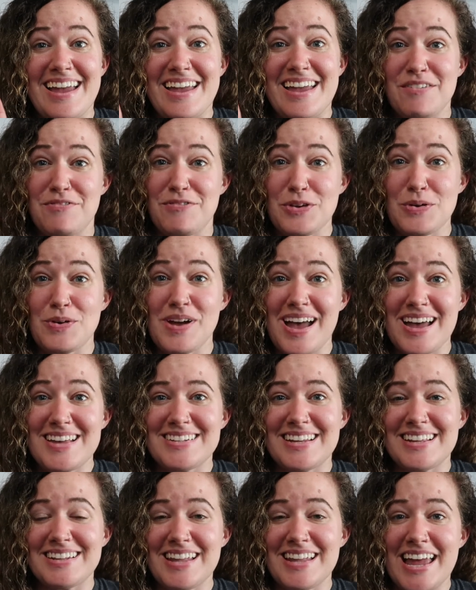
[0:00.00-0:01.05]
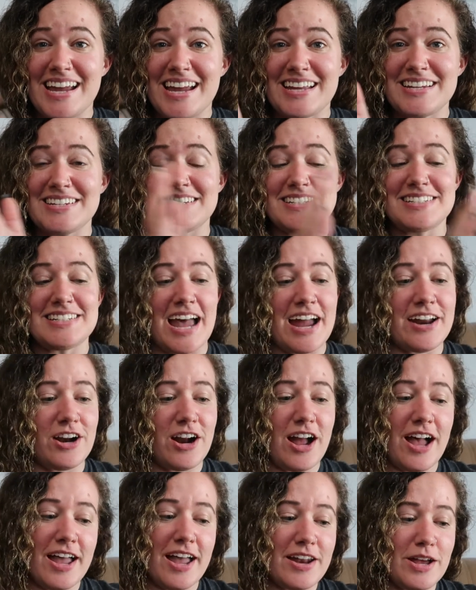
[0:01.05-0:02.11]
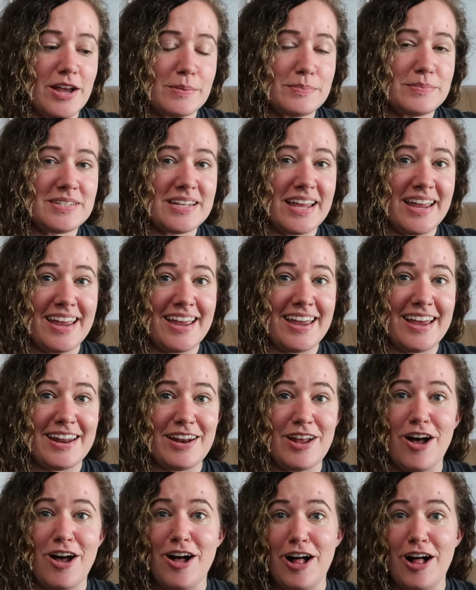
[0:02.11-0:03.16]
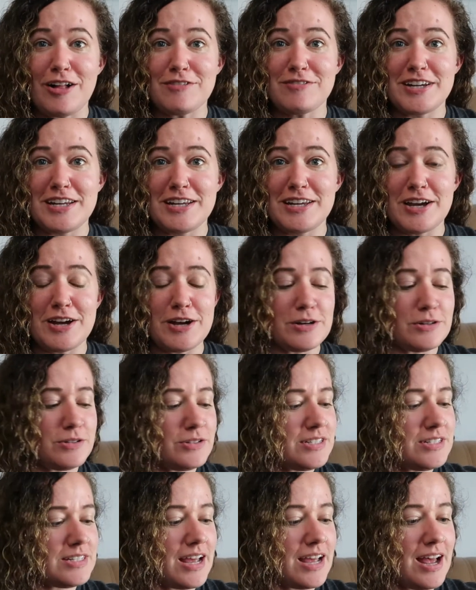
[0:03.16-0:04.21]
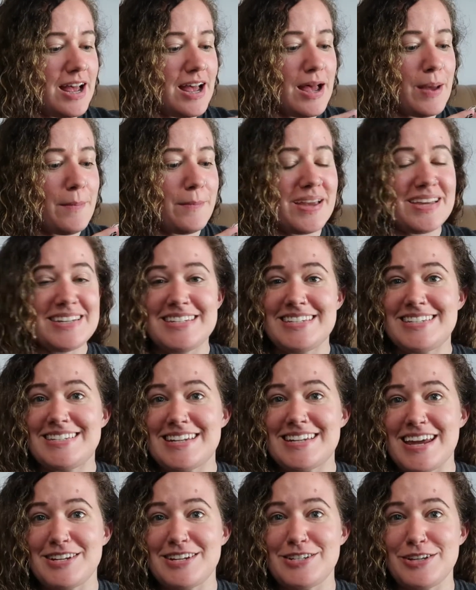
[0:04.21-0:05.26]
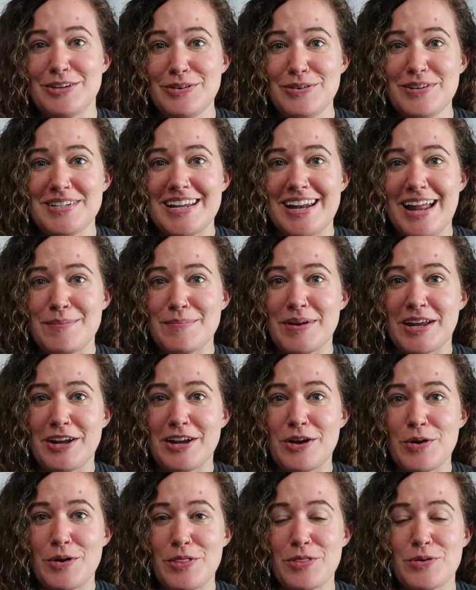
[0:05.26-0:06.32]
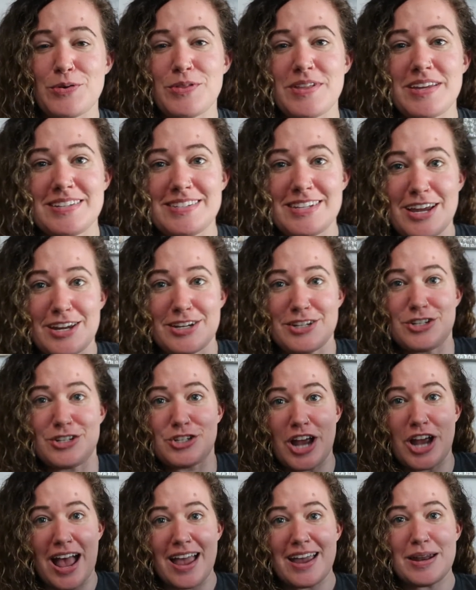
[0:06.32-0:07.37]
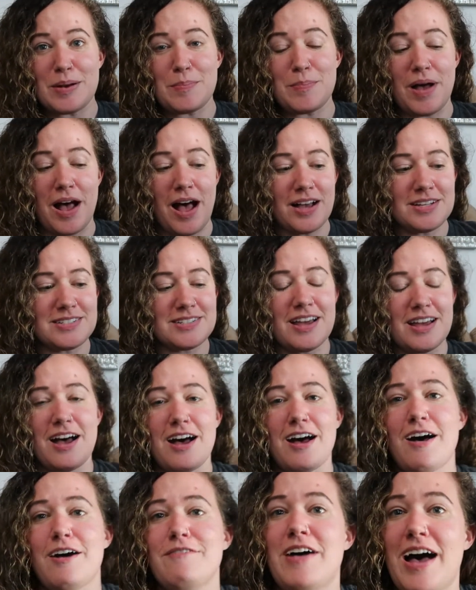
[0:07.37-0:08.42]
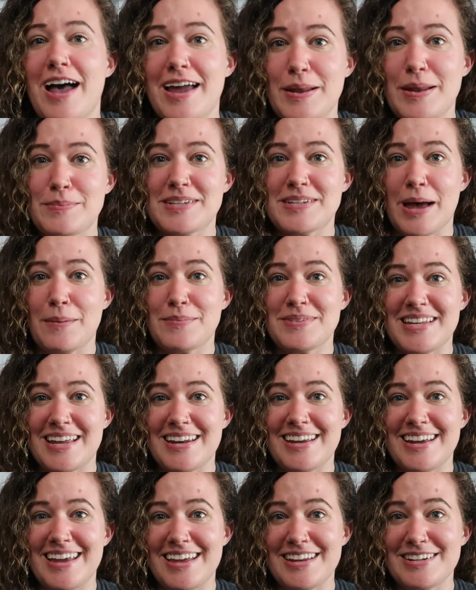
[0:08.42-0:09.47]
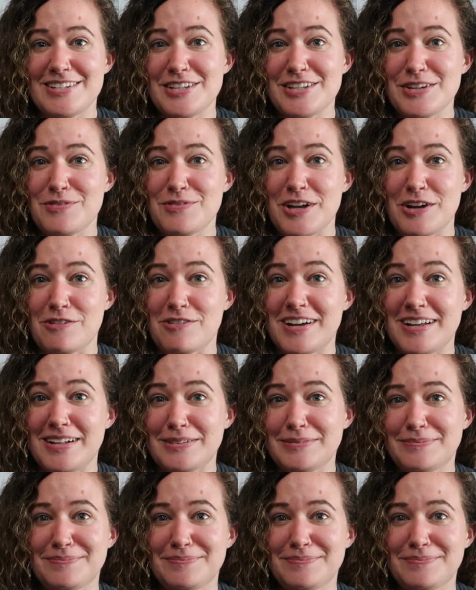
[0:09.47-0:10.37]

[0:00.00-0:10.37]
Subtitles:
If you guys like designer items and haul videos, stay tuned and I'm gonna go through this giant box of items I'm sending into the RealReal.